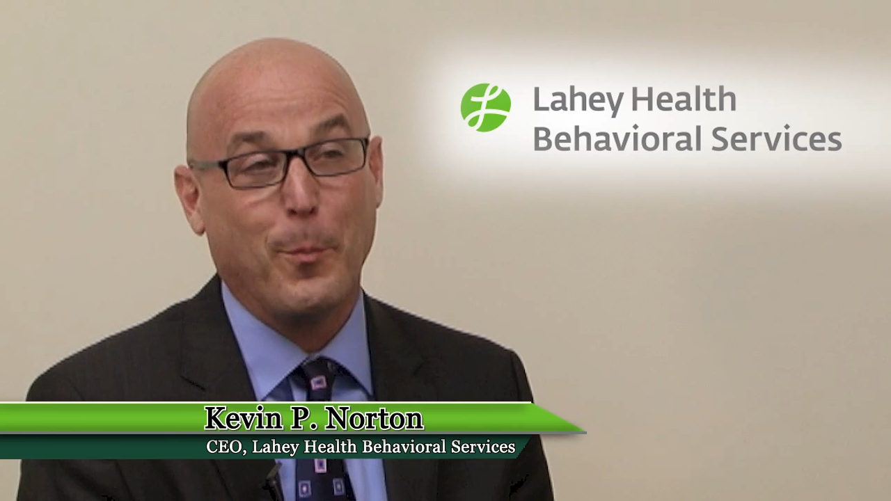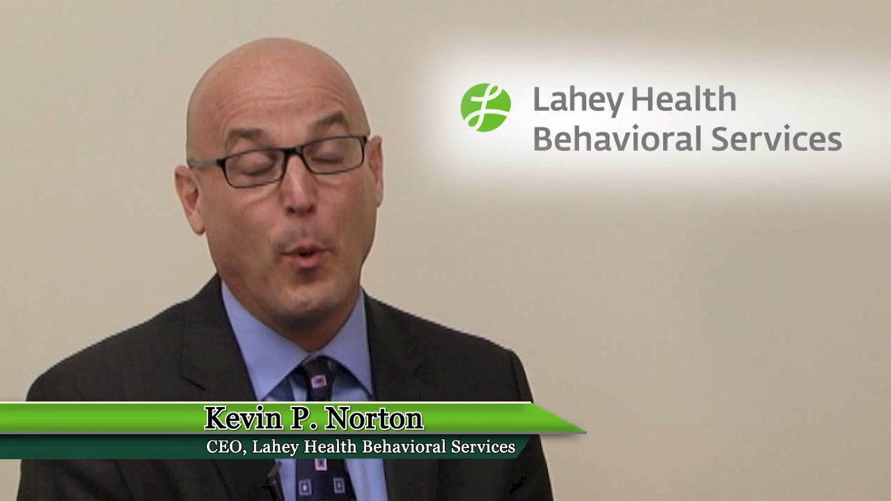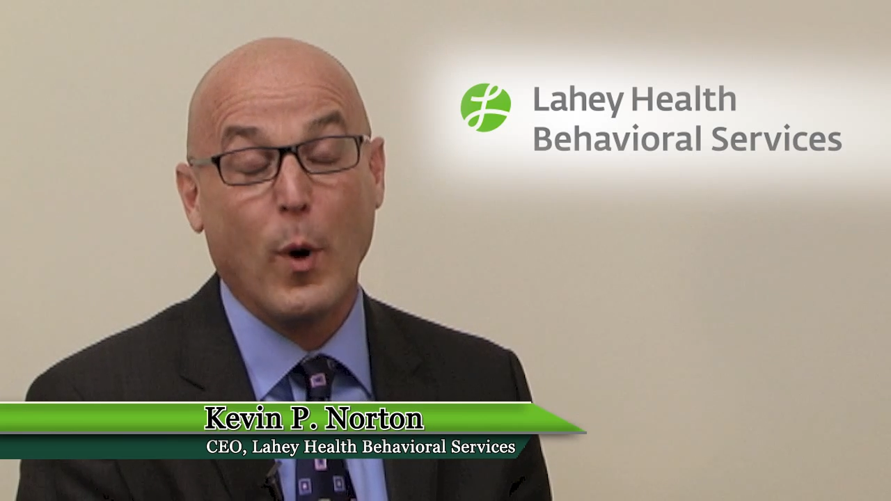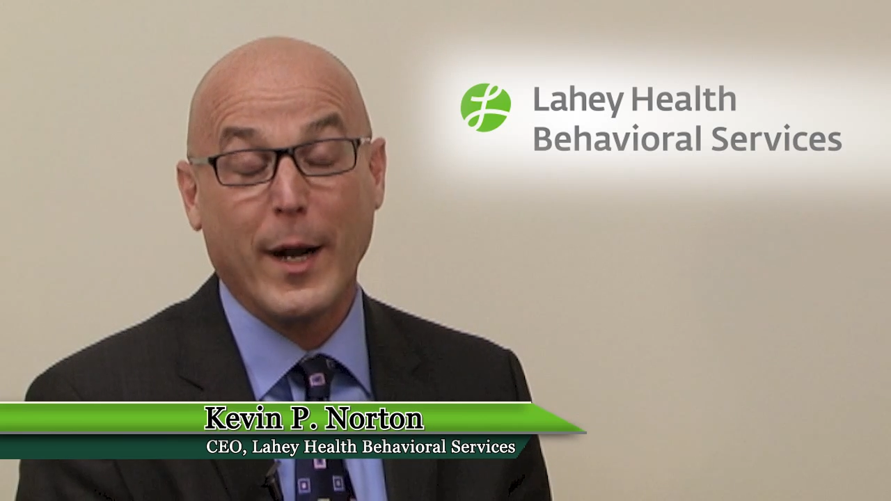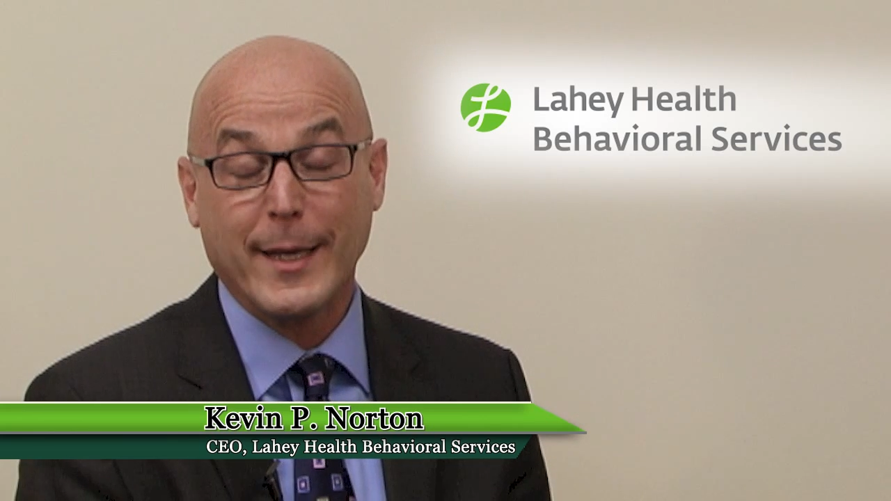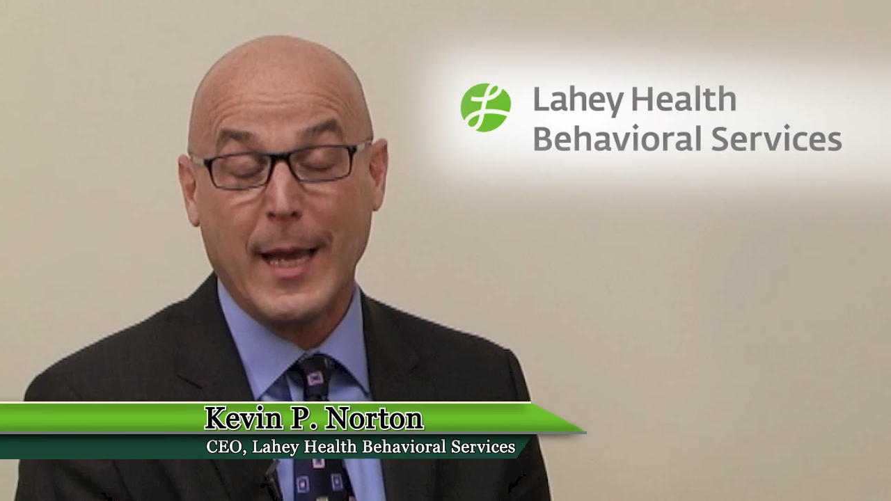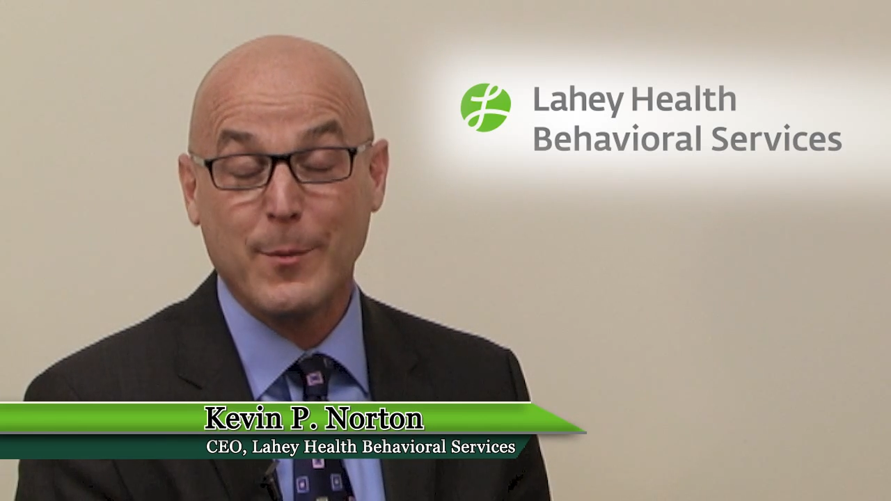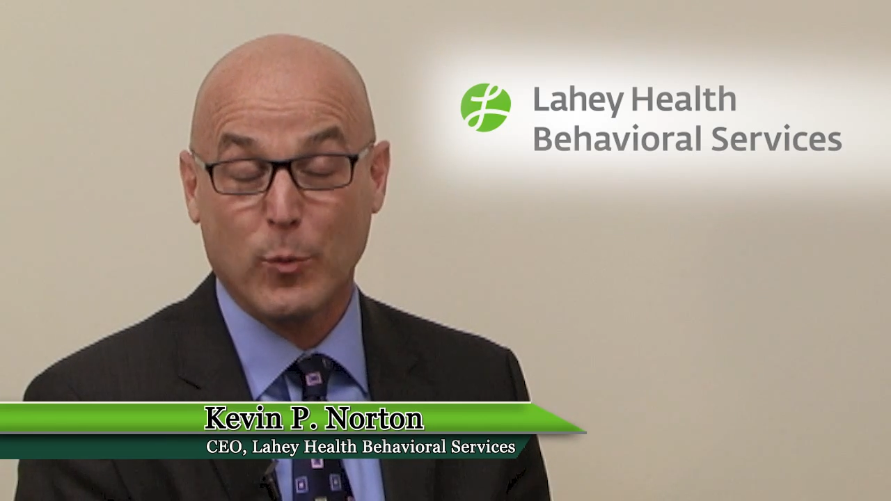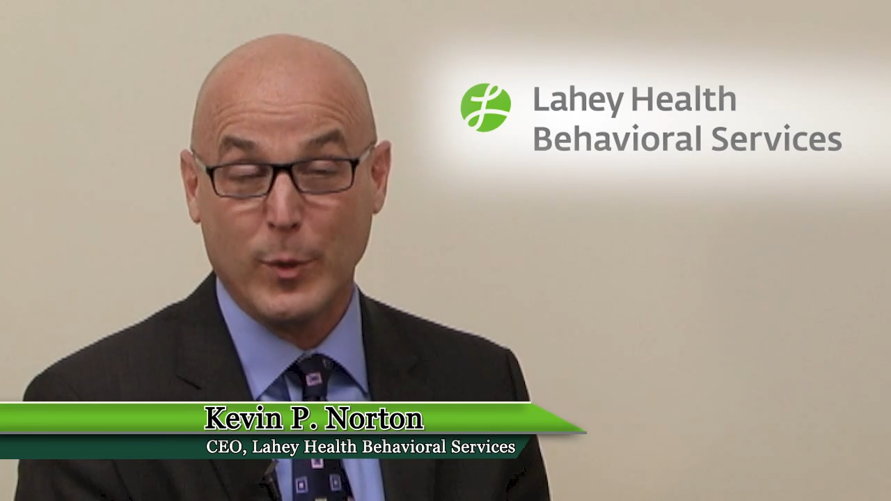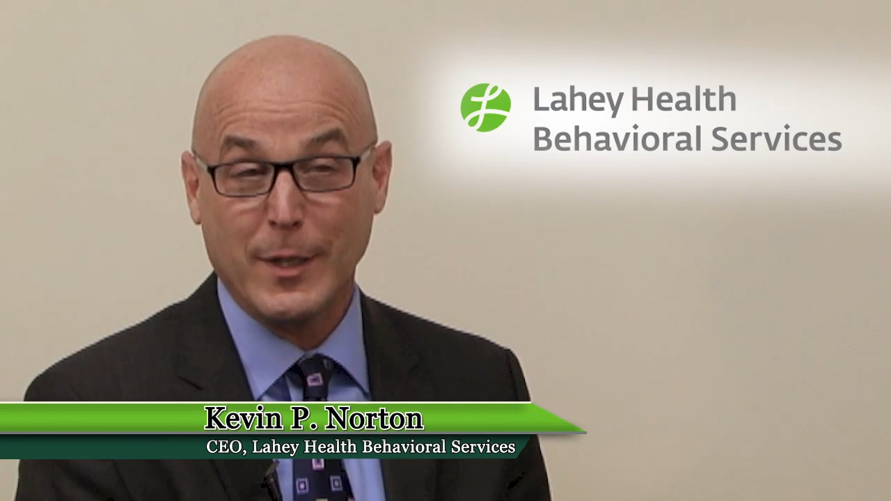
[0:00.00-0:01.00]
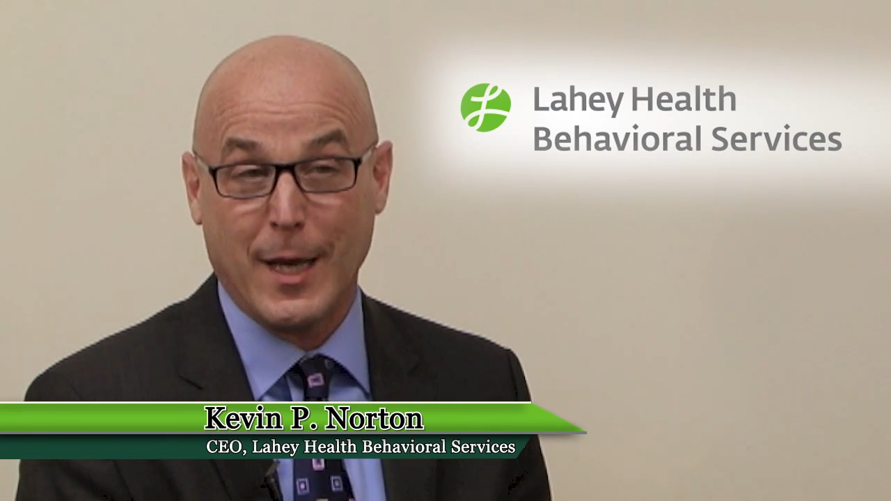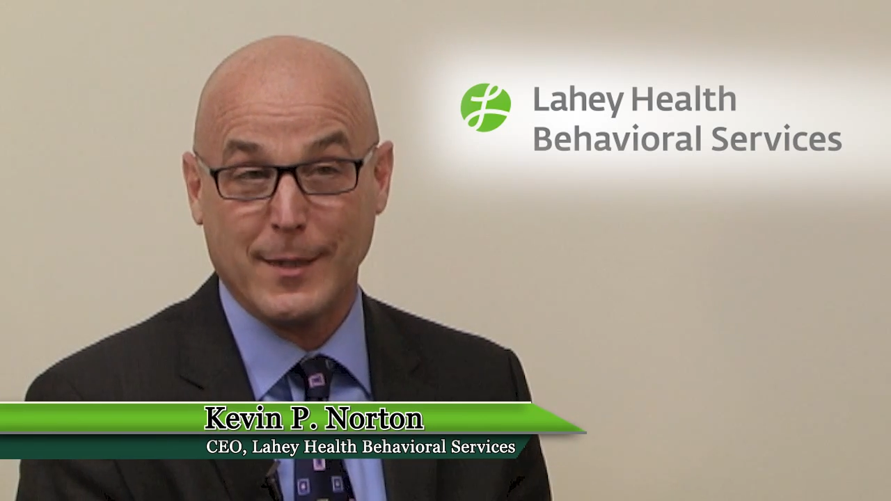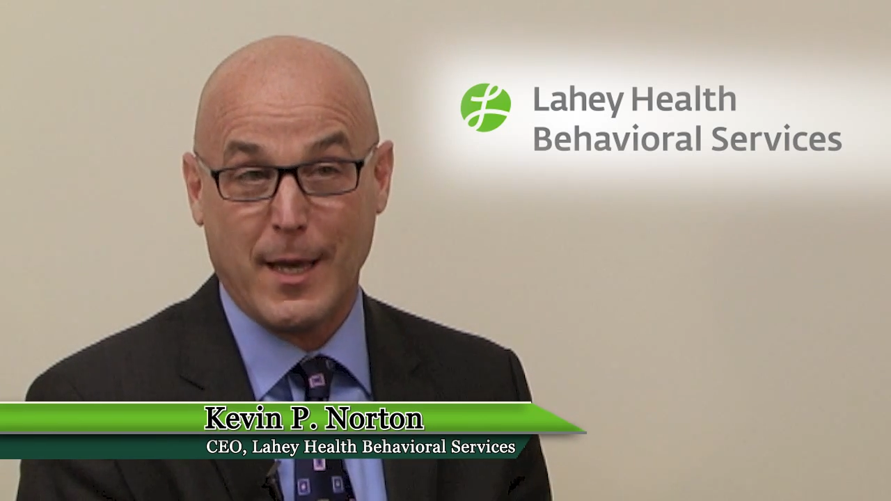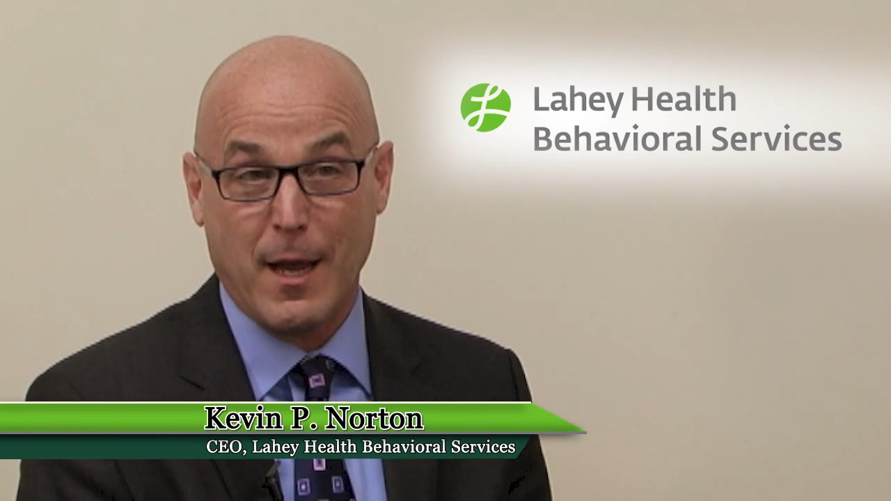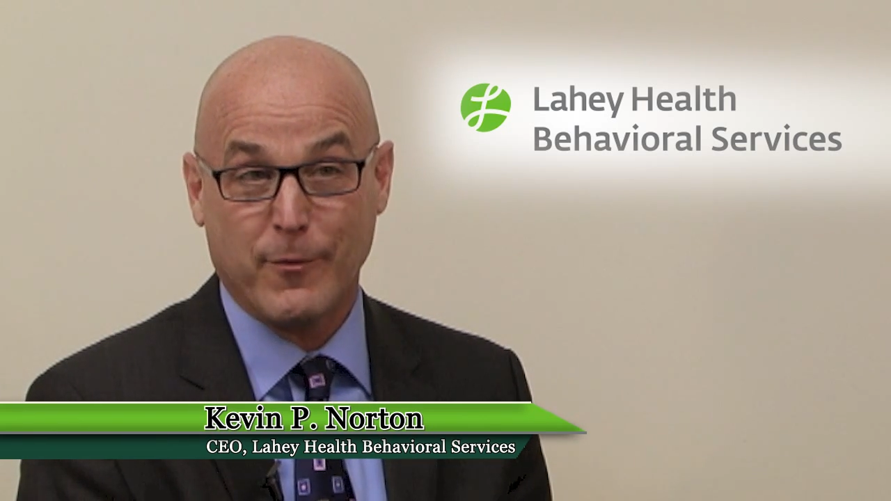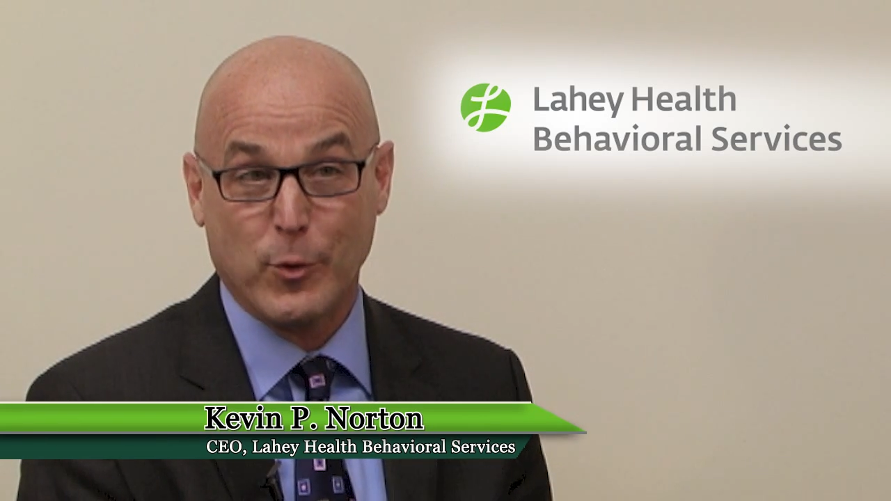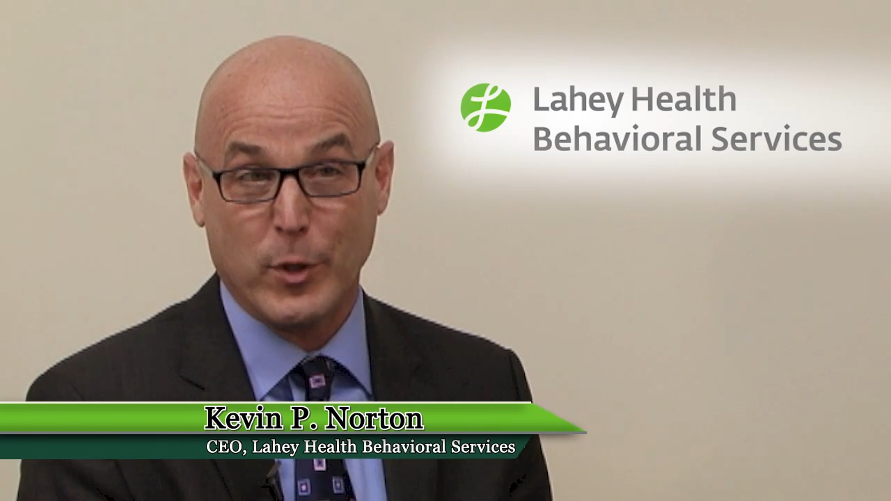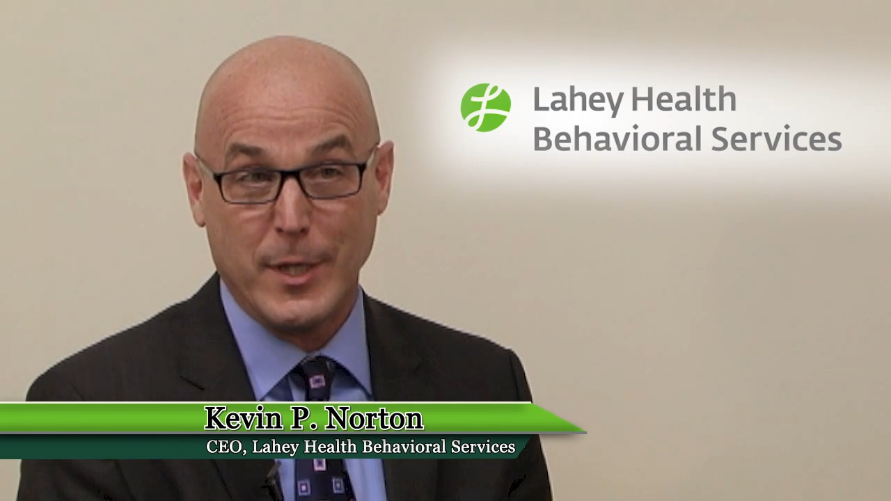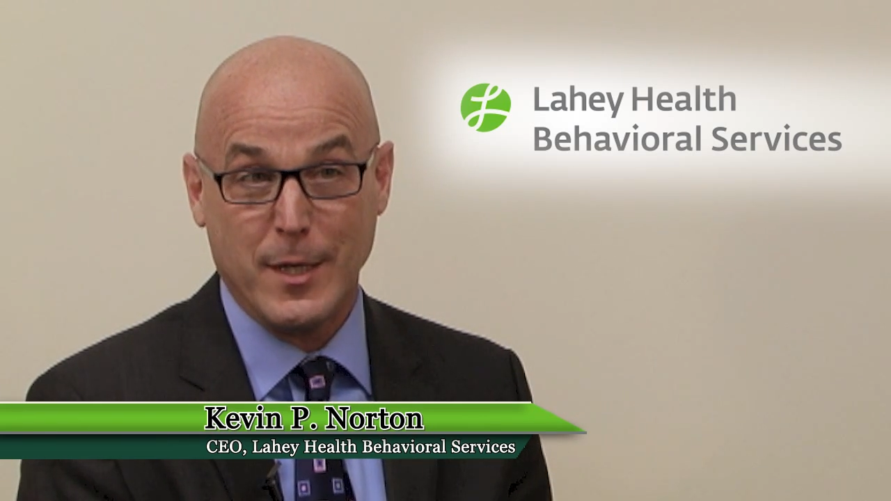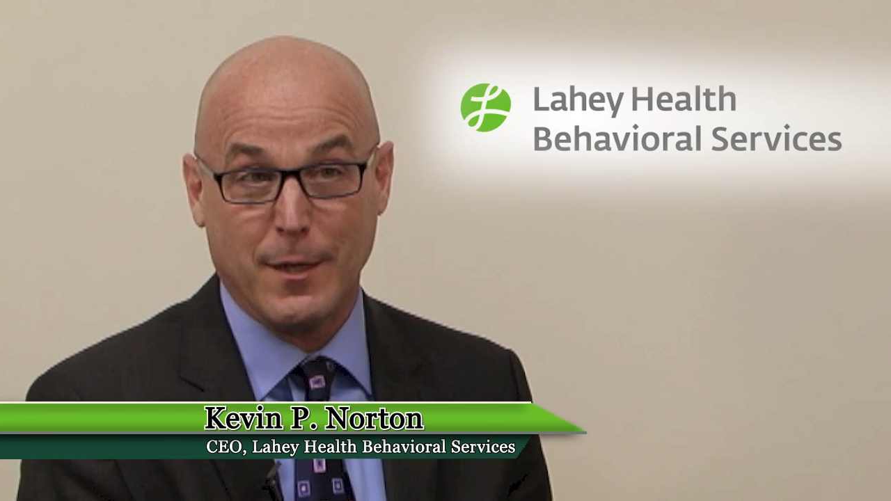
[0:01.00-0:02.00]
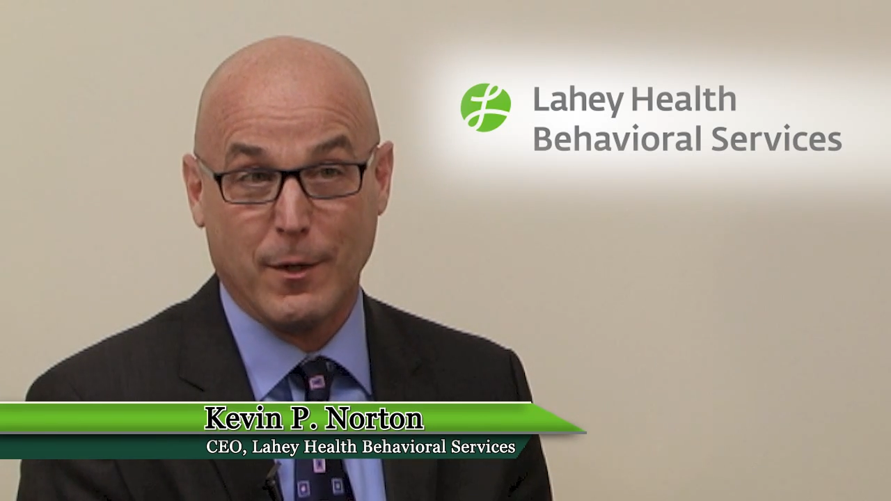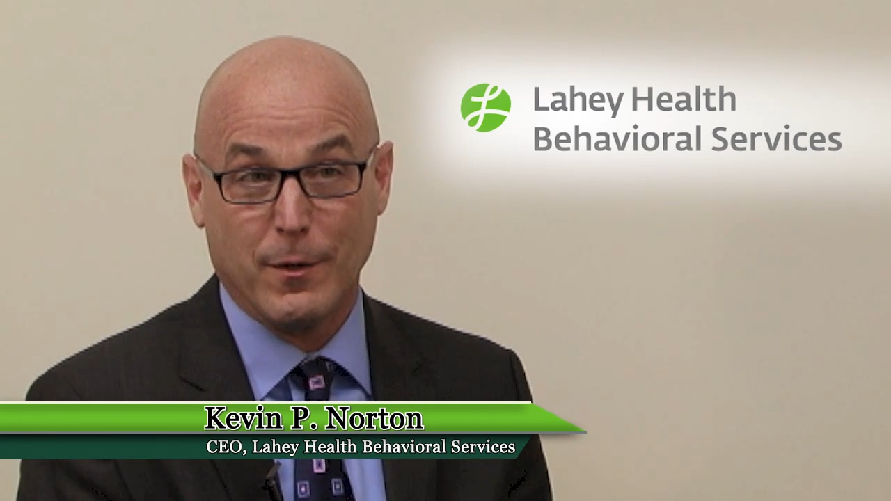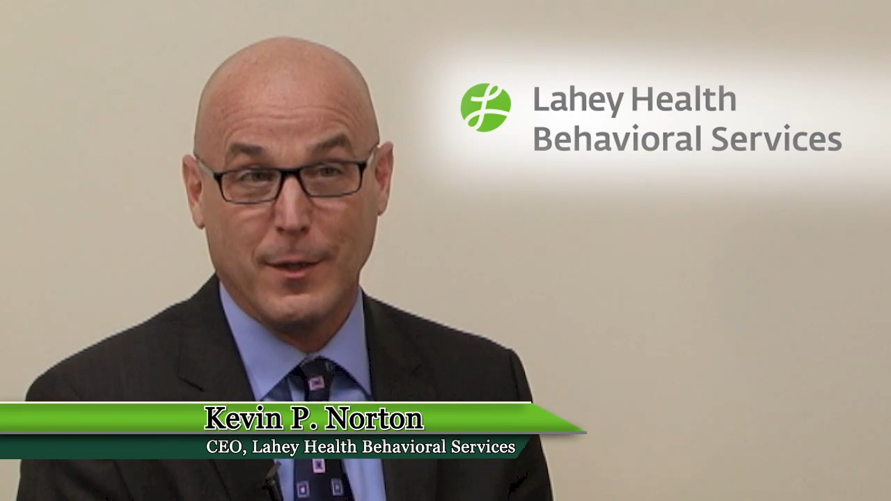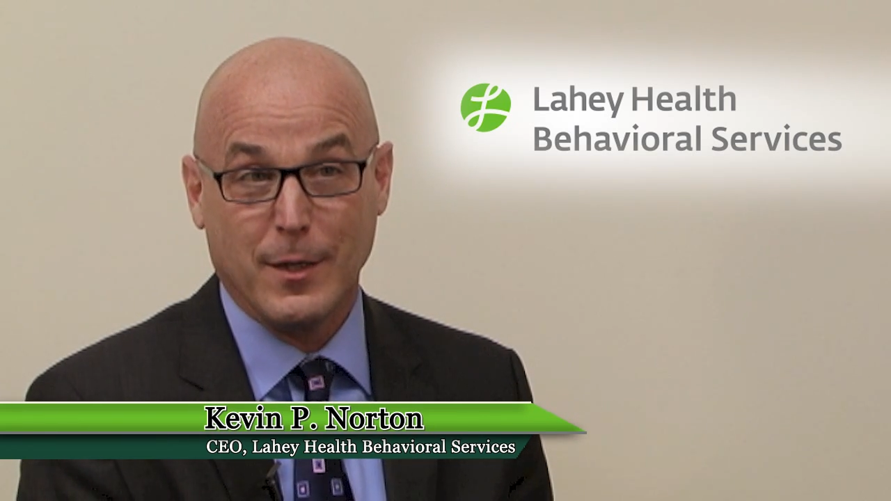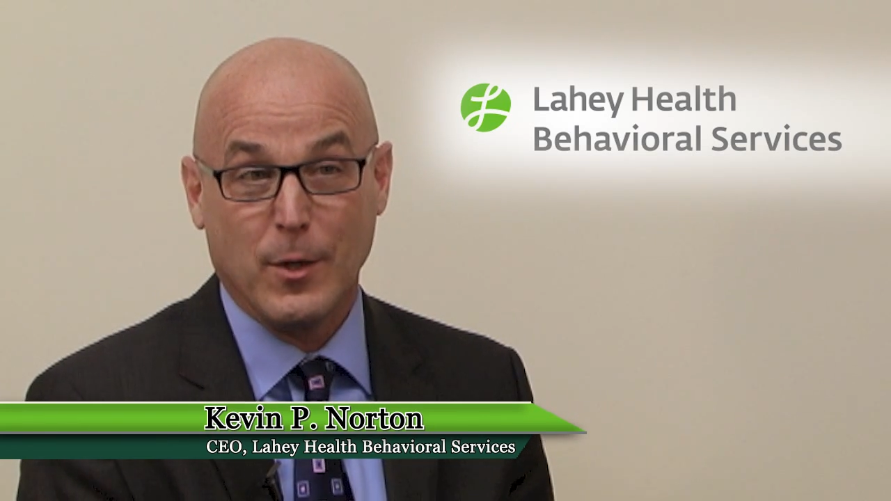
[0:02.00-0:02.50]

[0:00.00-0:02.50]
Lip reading: But what I came to realize after a year